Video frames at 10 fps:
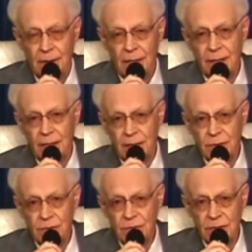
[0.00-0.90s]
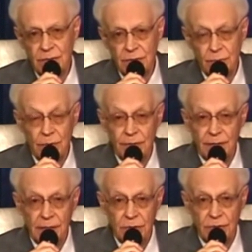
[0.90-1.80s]
That consciousness is
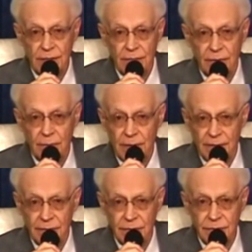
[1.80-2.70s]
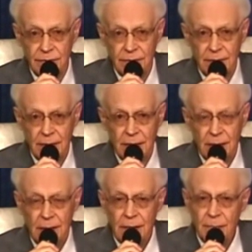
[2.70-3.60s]
within each and every one of us.
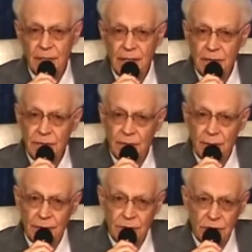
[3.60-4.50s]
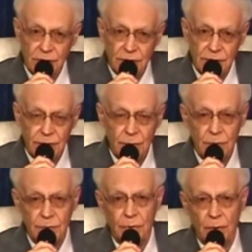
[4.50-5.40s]
It means that when Jesus
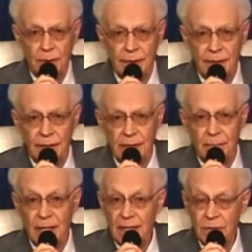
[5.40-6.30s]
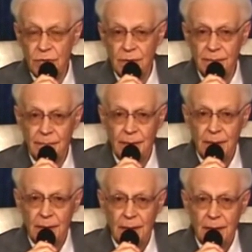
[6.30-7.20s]
was born in the manger,
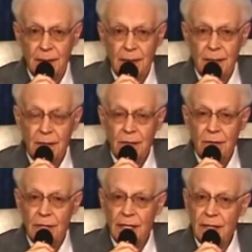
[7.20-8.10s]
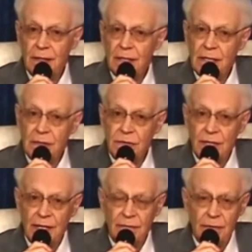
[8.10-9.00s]
that
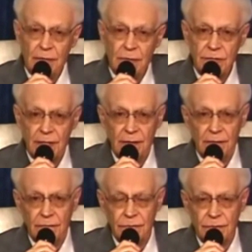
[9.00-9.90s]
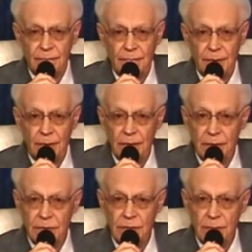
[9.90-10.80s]
inside of ourselves there
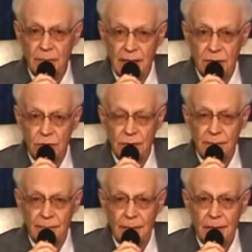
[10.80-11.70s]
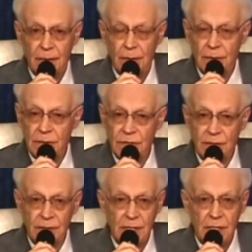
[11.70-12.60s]
is a manger, there is
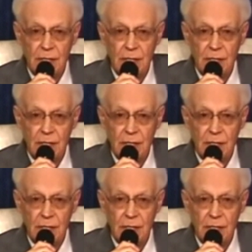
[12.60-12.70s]
a